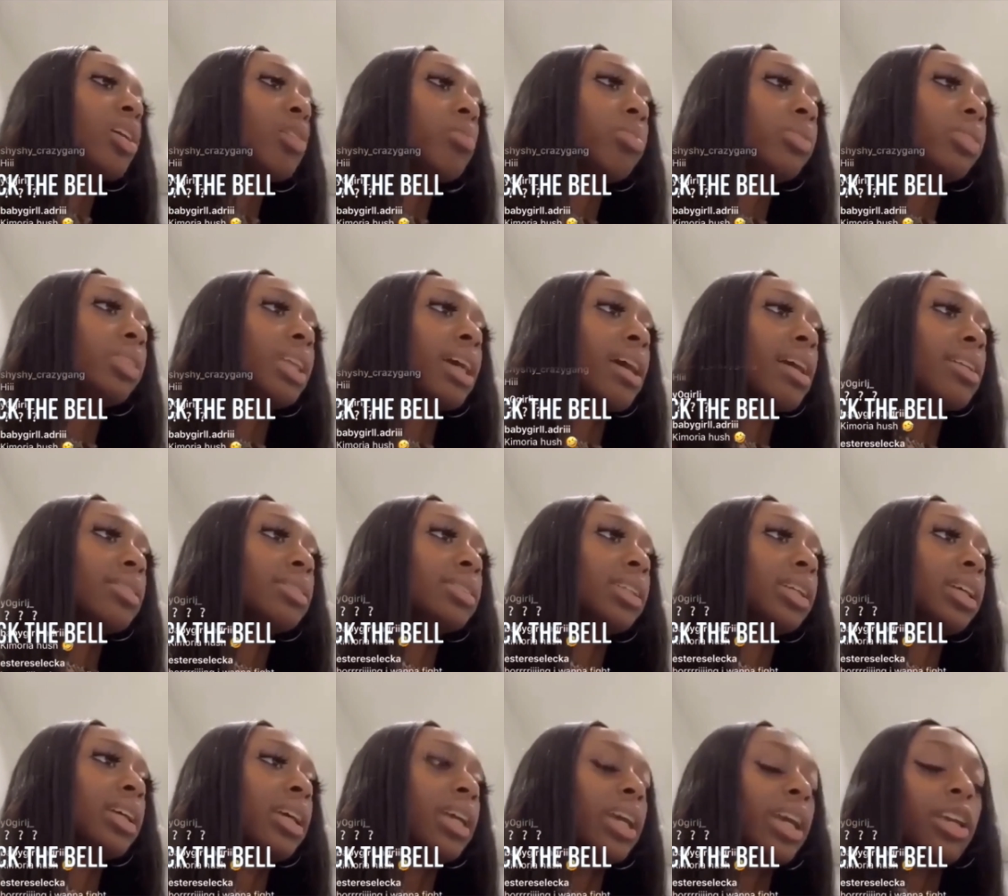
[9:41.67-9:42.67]
a couple
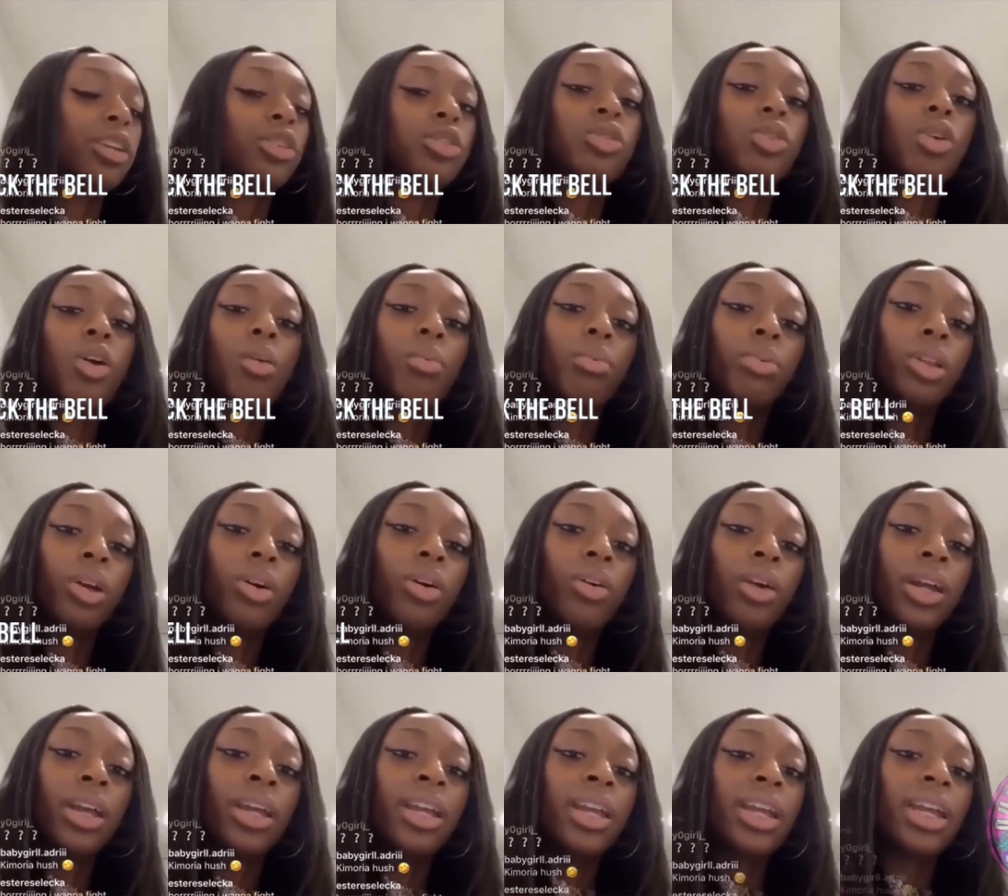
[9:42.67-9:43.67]
thousand and you go
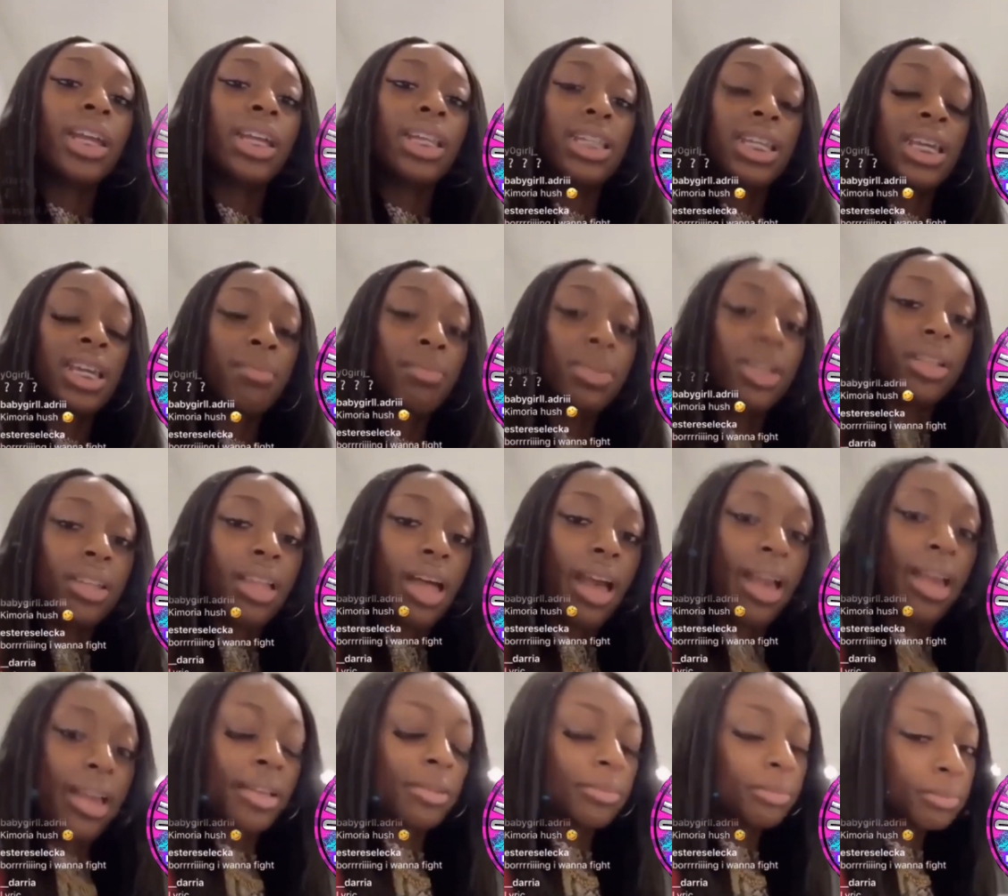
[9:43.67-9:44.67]
blow it and then be
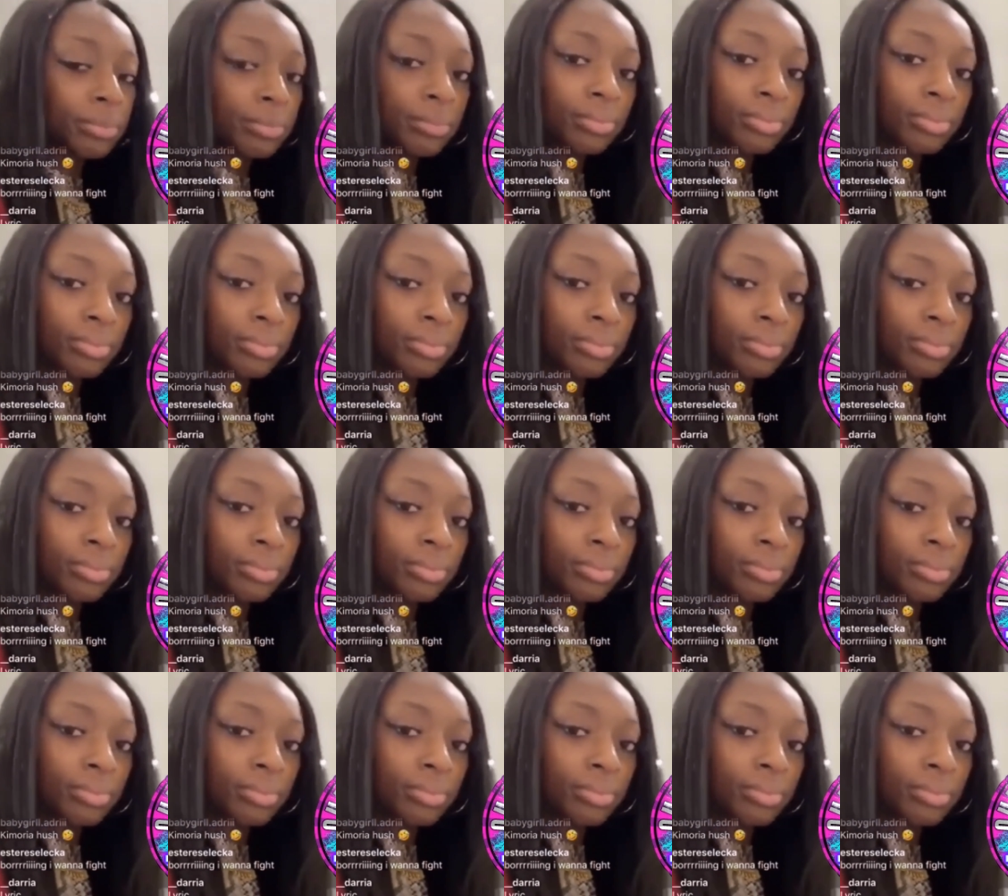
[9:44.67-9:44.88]
like,